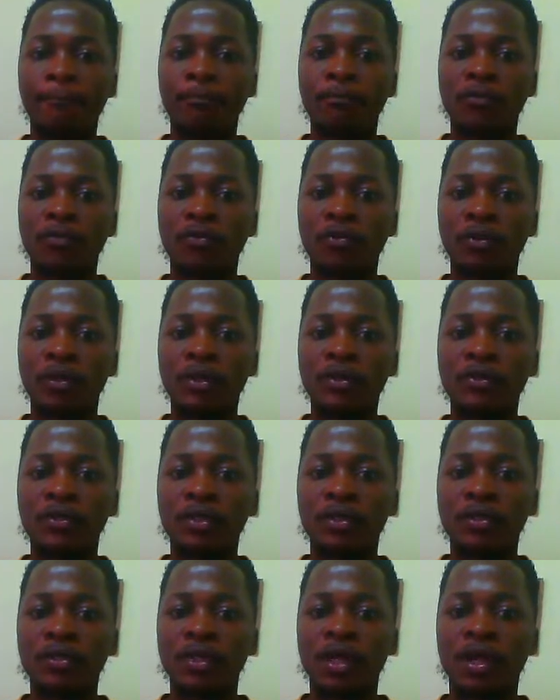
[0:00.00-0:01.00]
So this
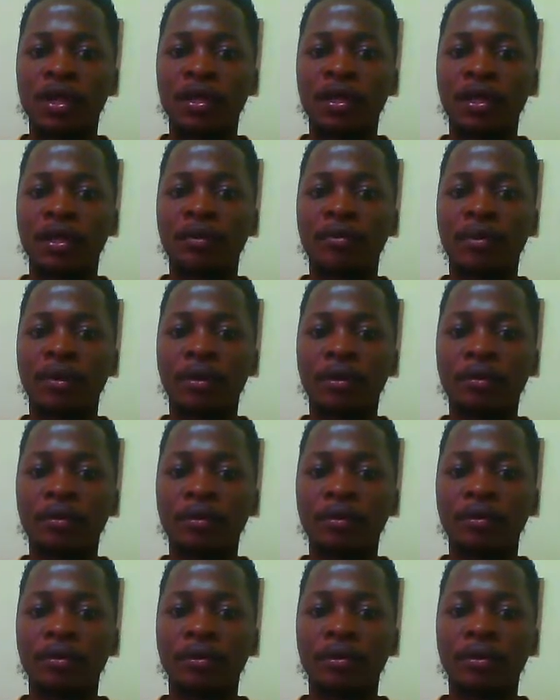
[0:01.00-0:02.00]
entire area
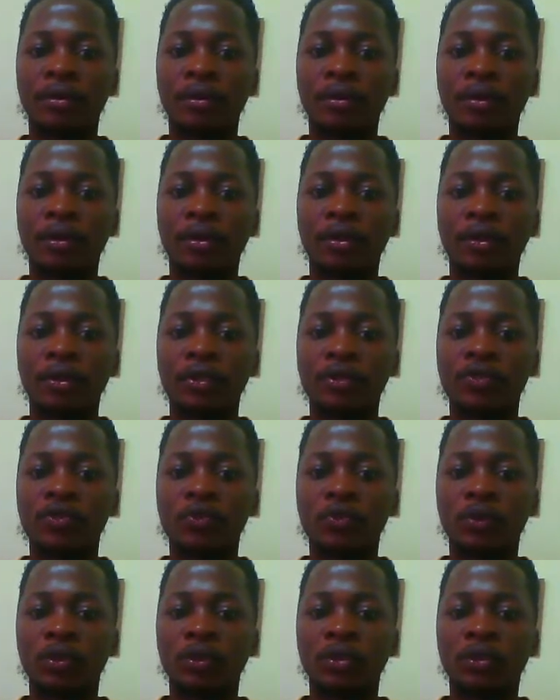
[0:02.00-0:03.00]
is
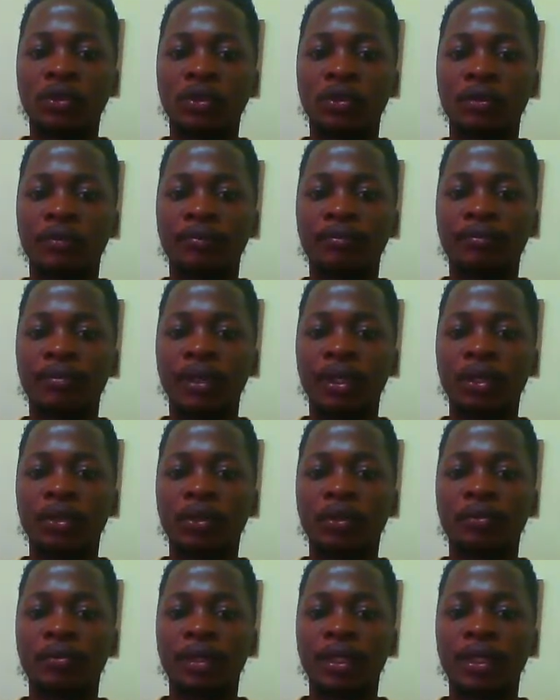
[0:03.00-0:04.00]
one big
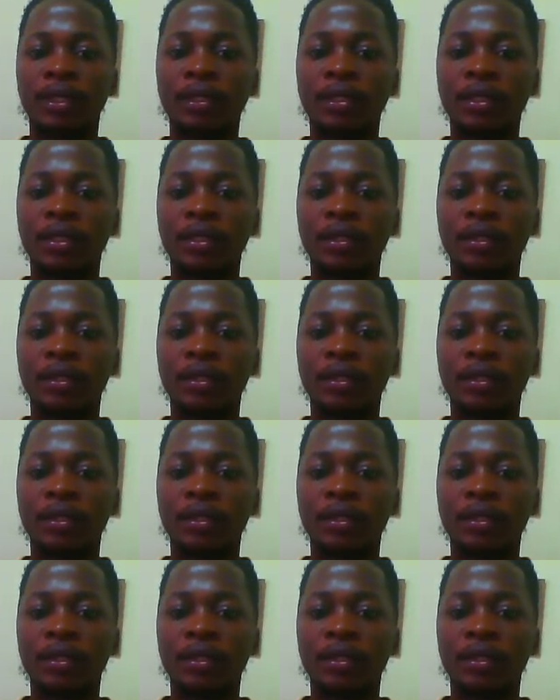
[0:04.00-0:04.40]
community.